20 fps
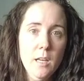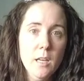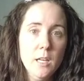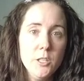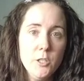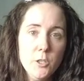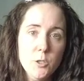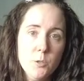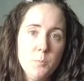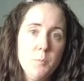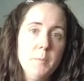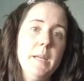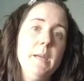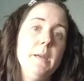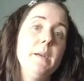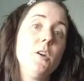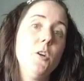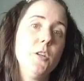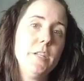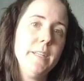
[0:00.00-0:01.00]
You may
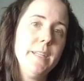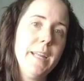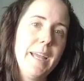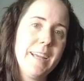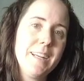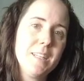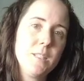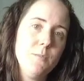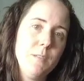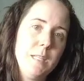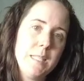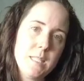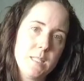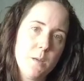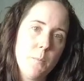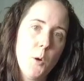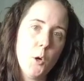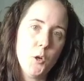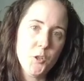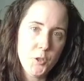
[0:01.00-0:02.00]
connect with
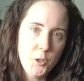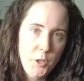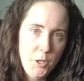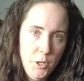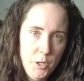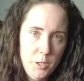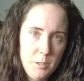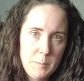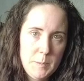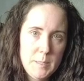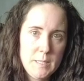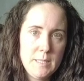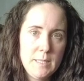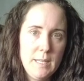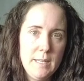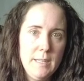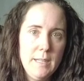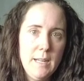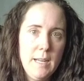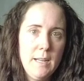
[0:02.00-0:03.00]
some other herbs
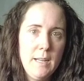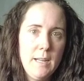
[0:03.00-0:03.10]
than